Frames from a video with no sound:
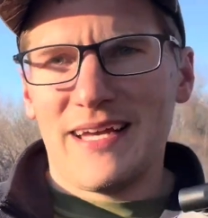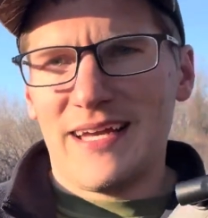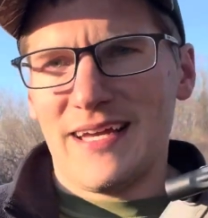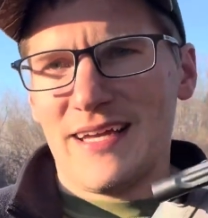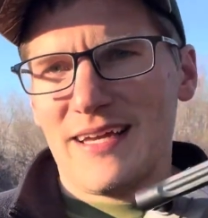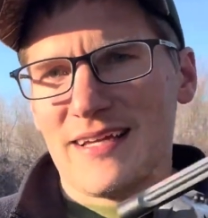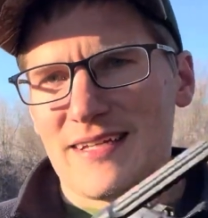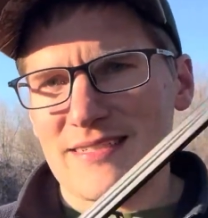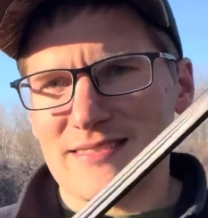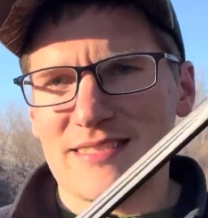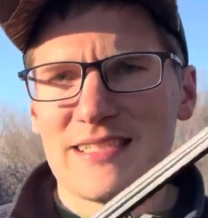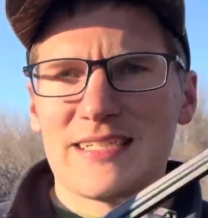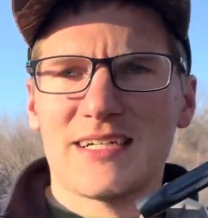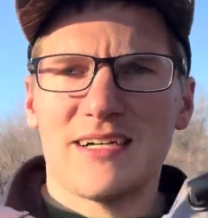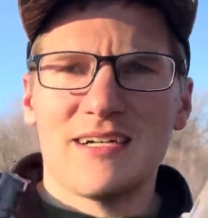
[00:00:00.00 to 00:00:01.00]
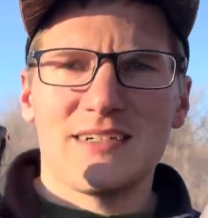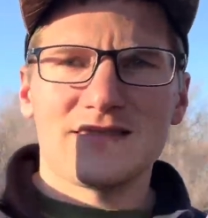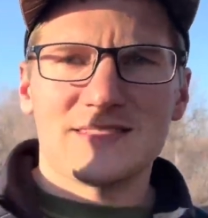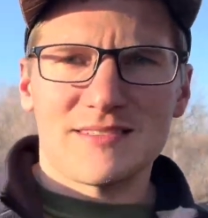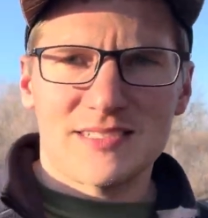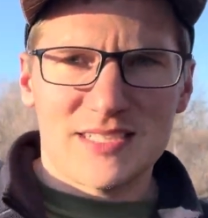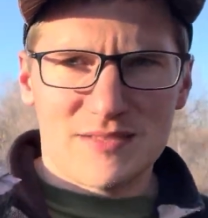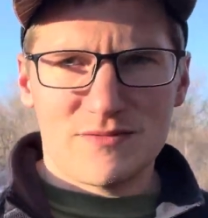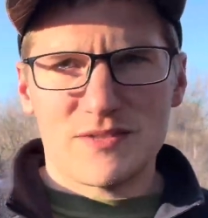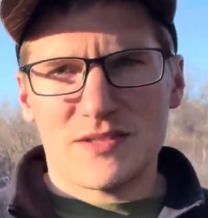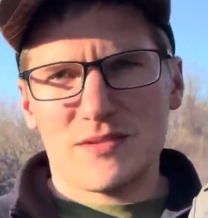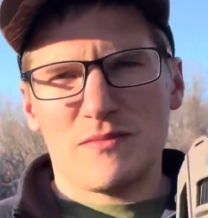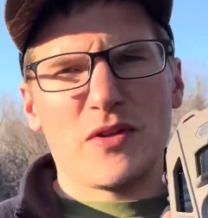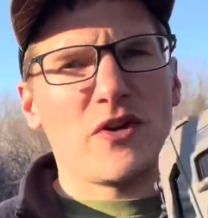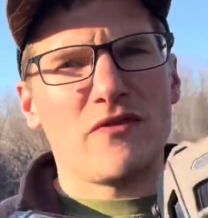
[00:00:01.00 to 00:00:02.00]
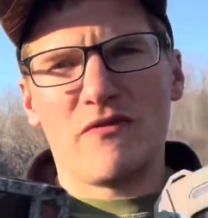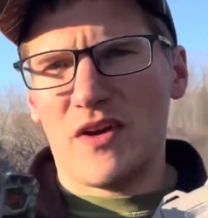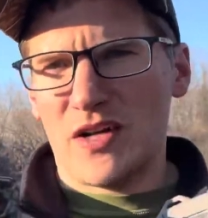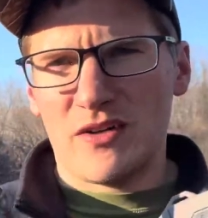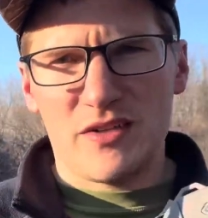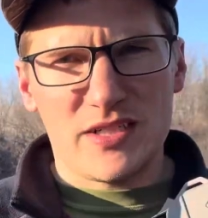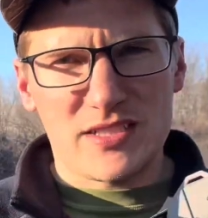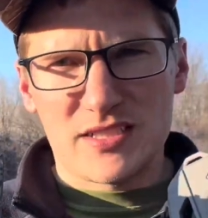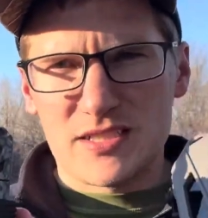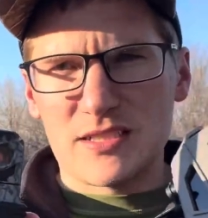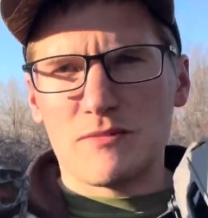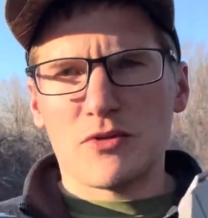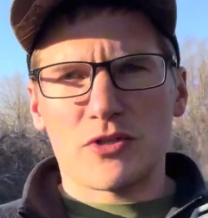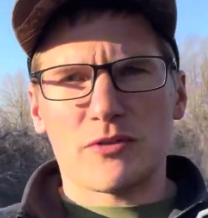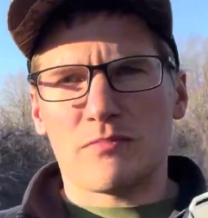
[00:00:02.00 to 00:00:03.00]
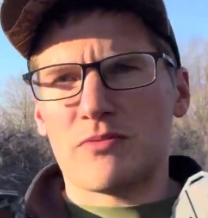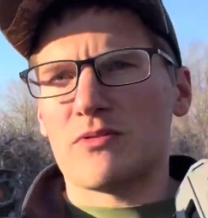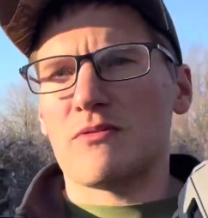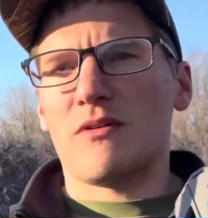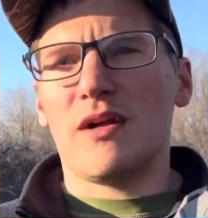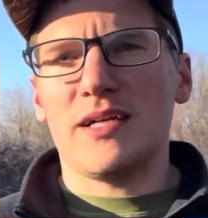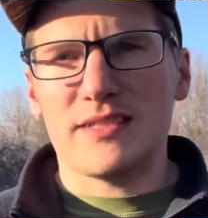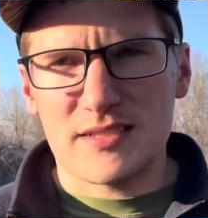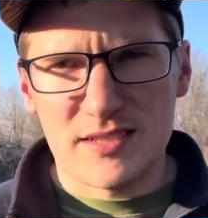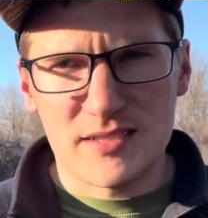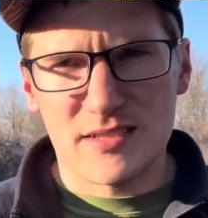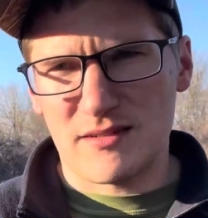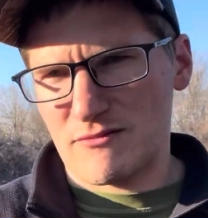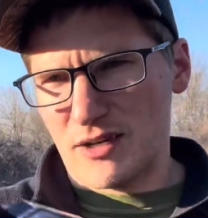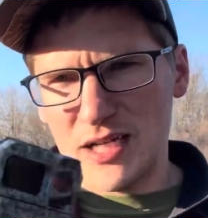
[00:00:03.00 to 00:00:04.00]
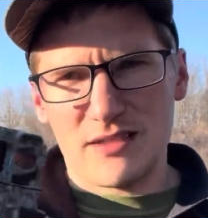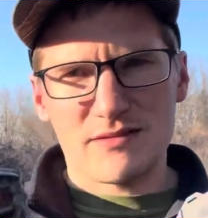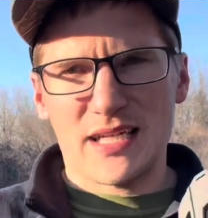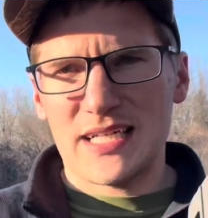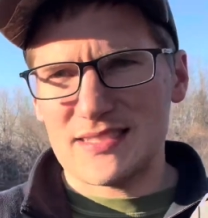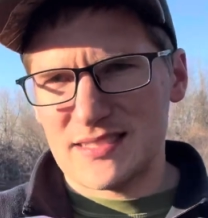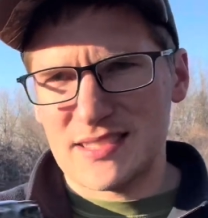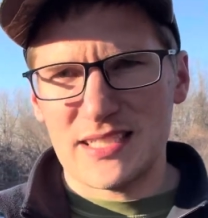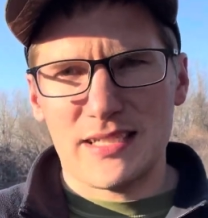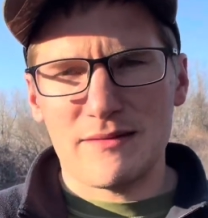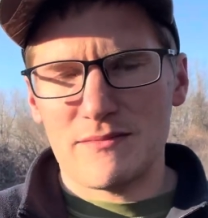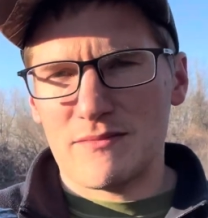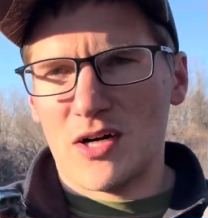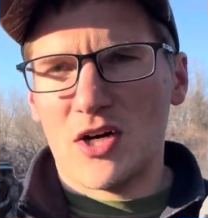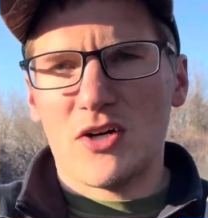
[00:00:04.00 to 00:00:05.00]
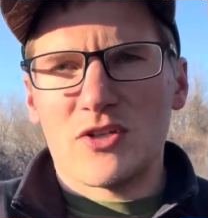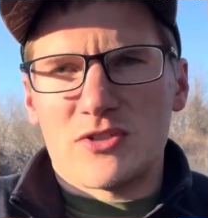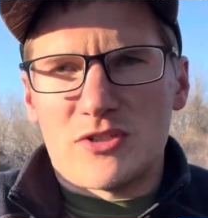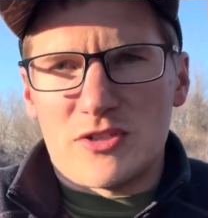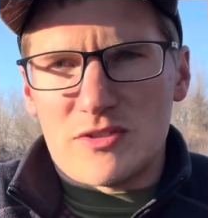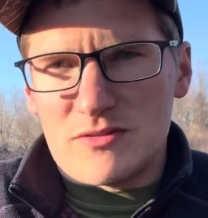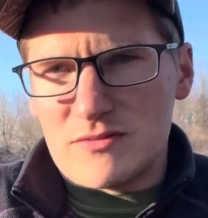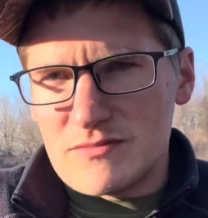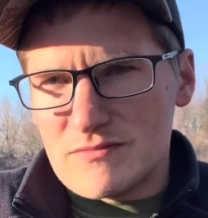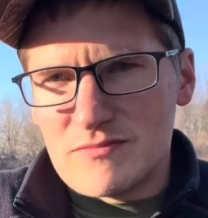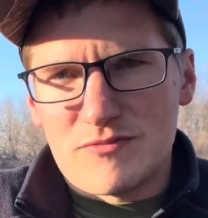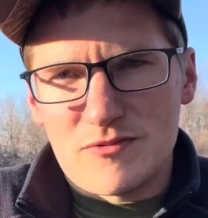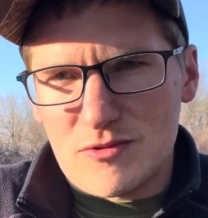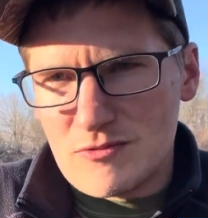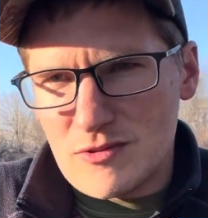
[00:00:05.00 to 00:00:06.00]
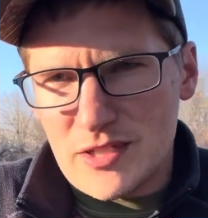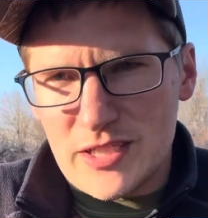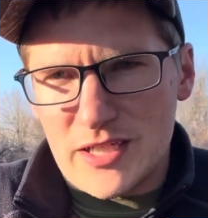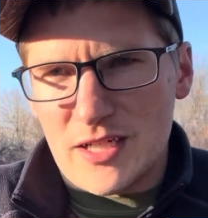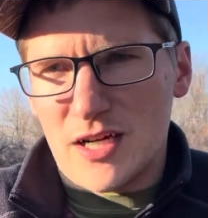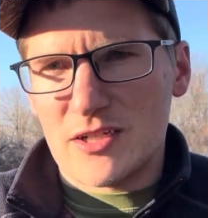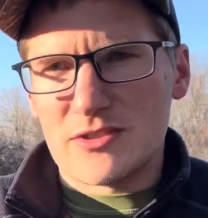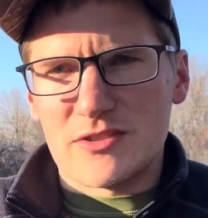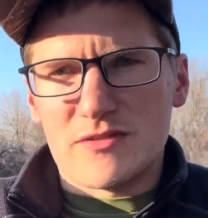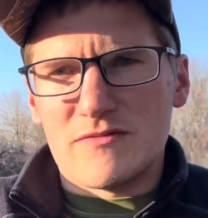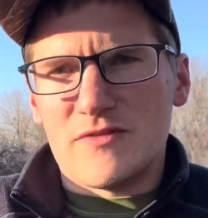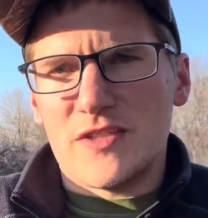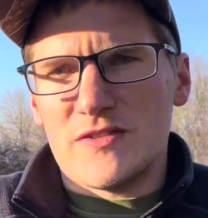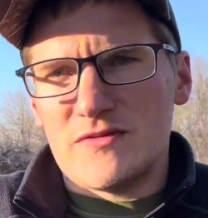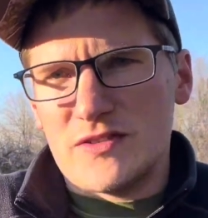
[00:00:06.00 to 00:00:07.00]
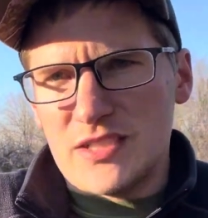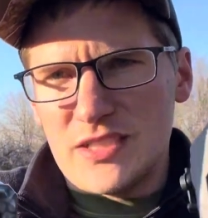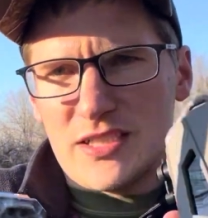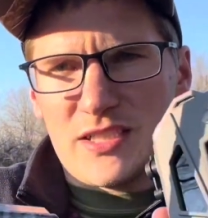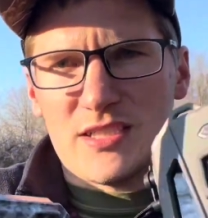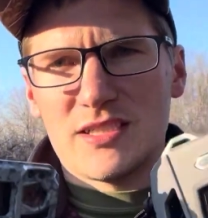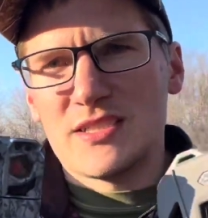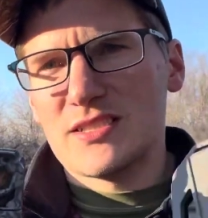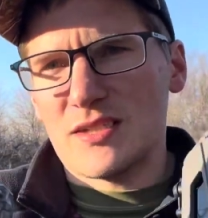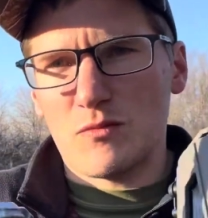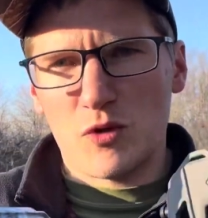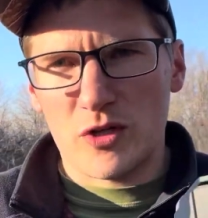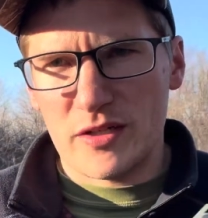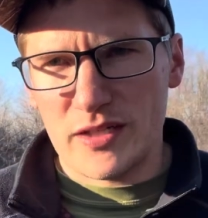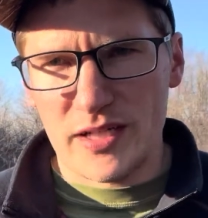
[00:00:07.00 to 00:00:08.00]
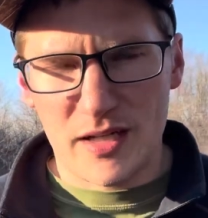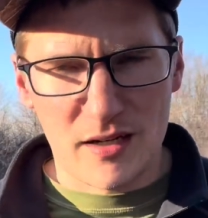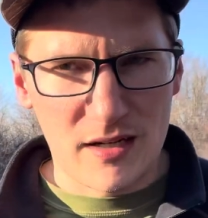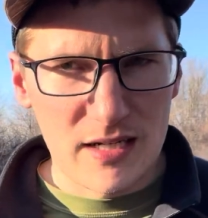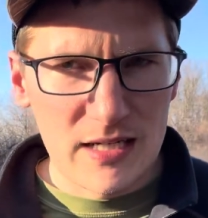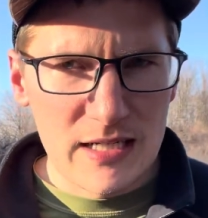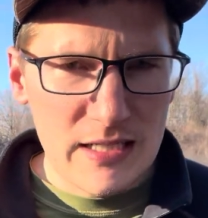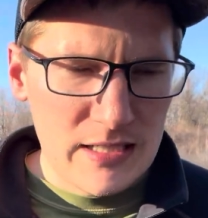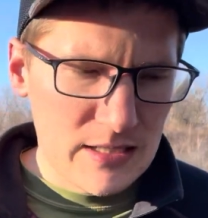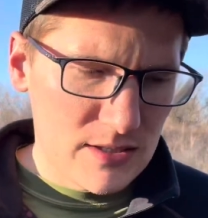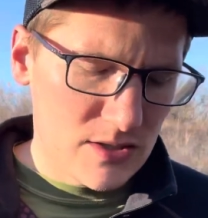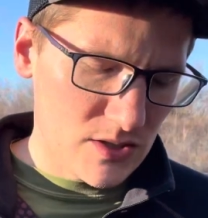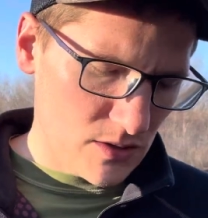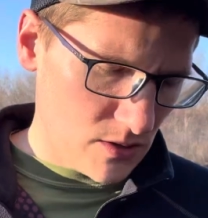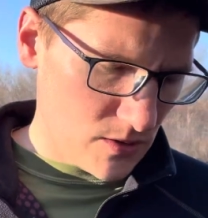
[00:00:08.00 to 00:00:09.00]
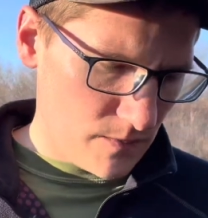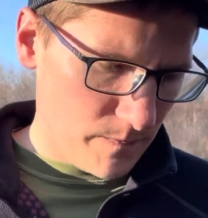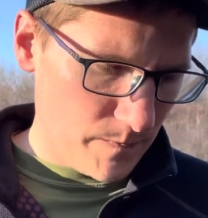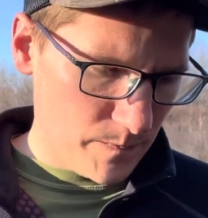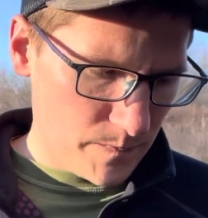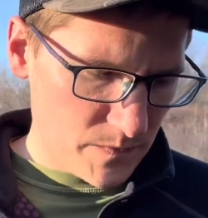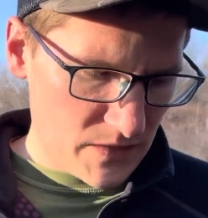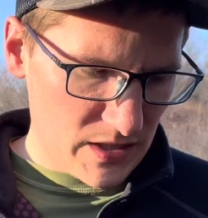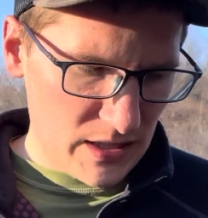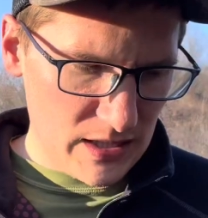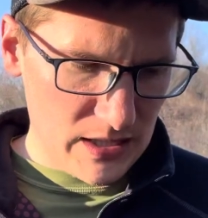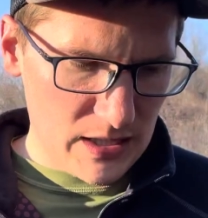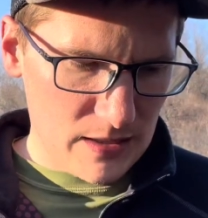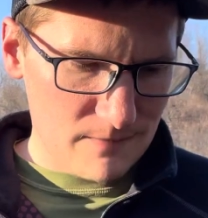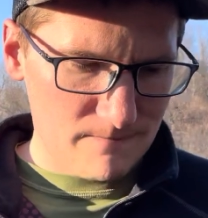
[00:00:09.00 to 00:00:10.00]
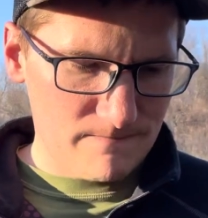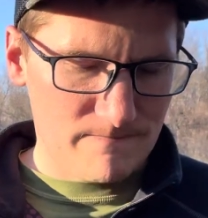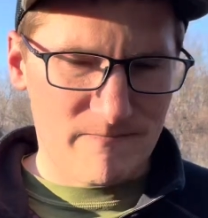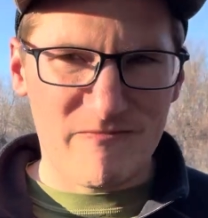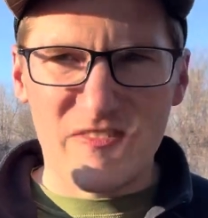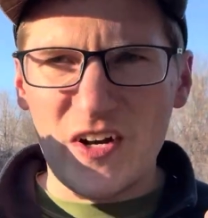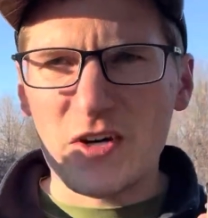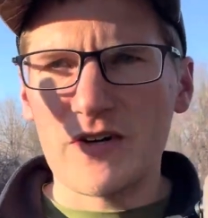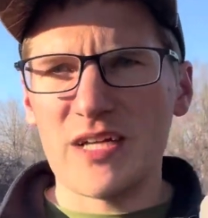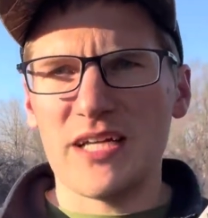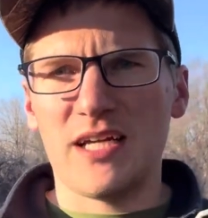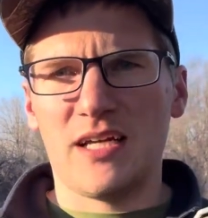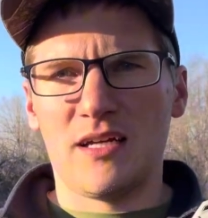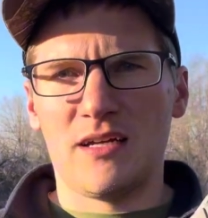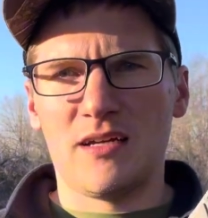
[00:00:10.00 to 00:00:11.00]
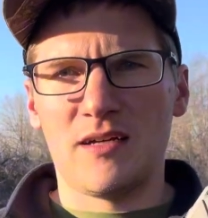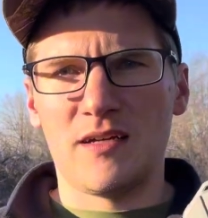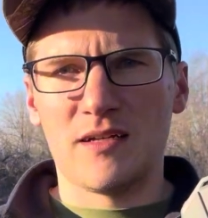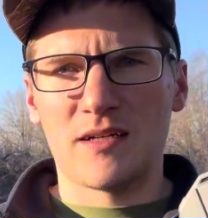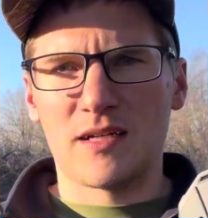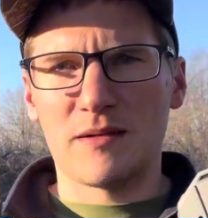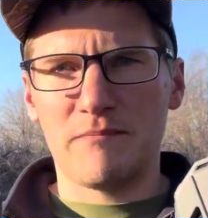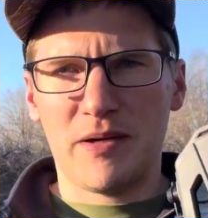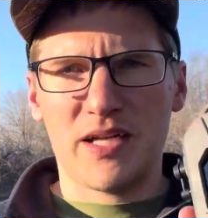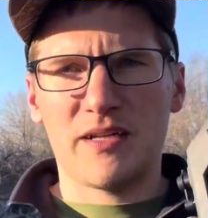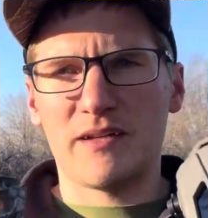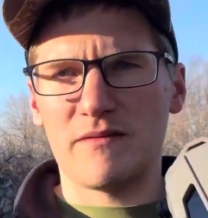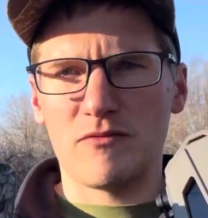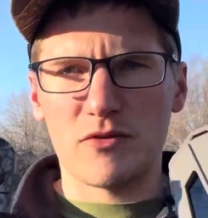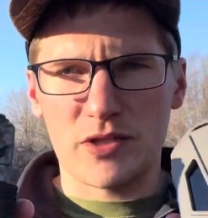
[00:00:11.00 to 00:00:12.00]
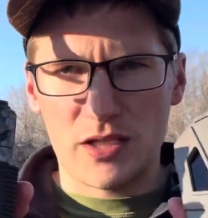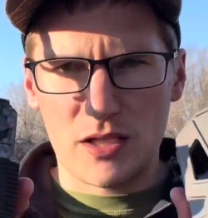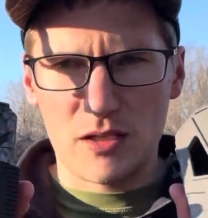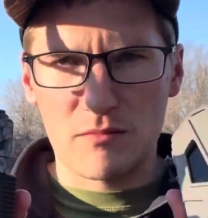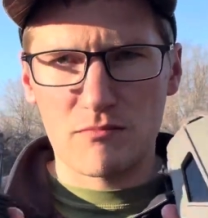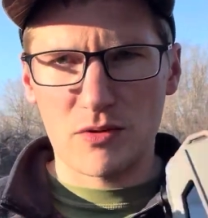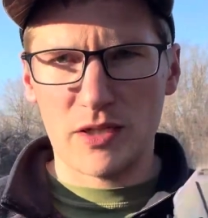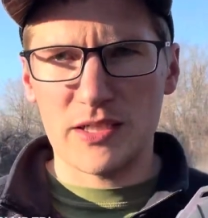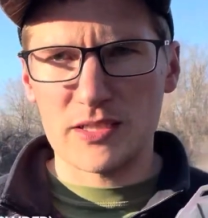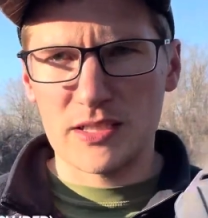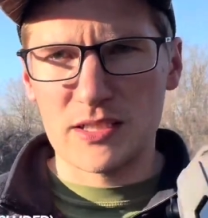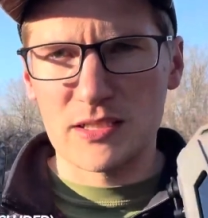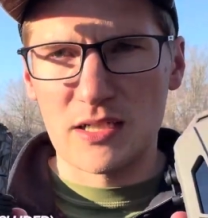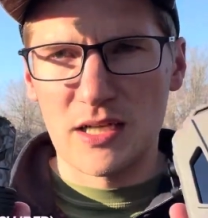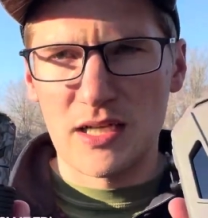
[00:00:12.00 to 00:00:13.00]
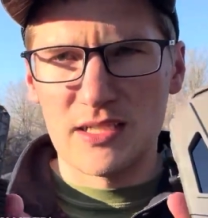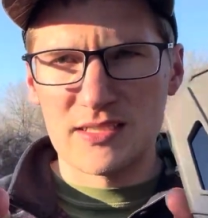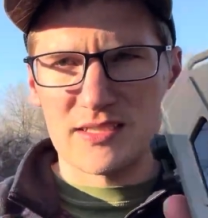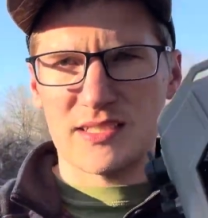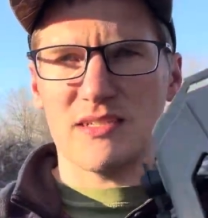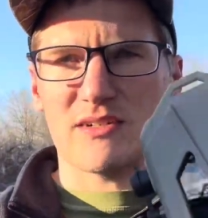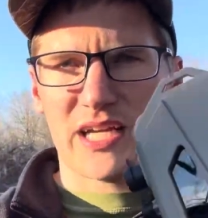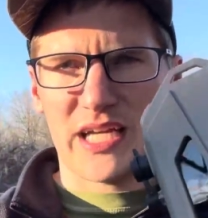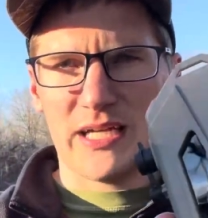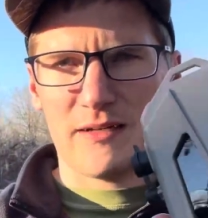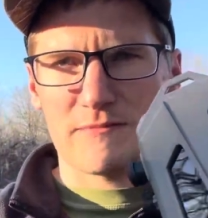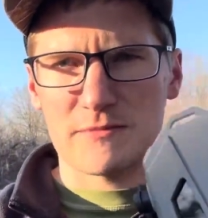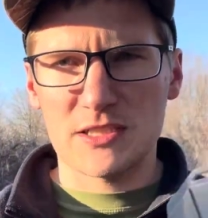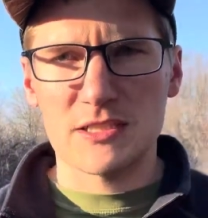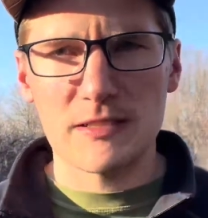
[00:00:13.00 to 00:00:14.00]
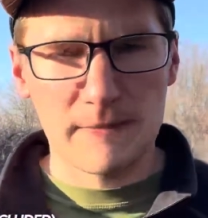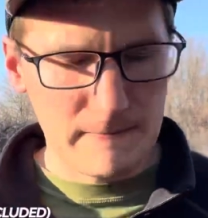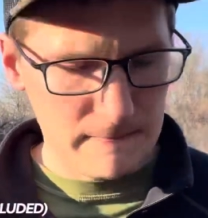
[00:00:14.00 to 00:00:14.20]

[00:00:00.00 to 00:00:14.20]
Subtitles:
and SD cards and stuff with them, they're very similar price, around that same 120, 150, somewhere in there. So very competitively priced cell cams.